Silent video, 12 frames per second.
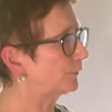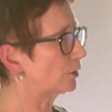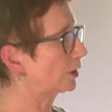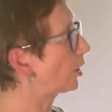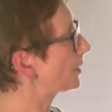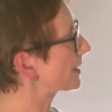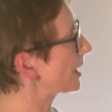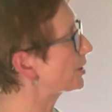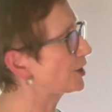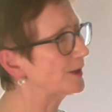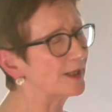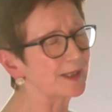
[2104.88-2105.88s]

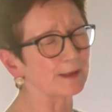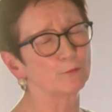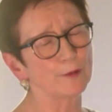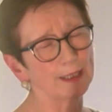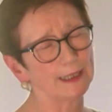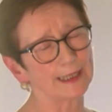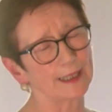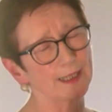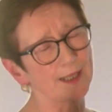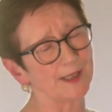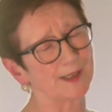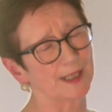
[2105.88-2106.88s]
causation is really
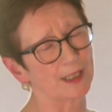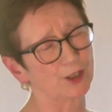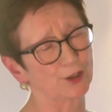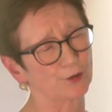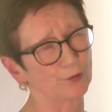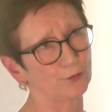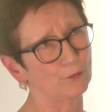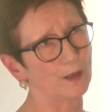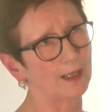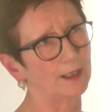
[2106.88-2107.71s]
easy to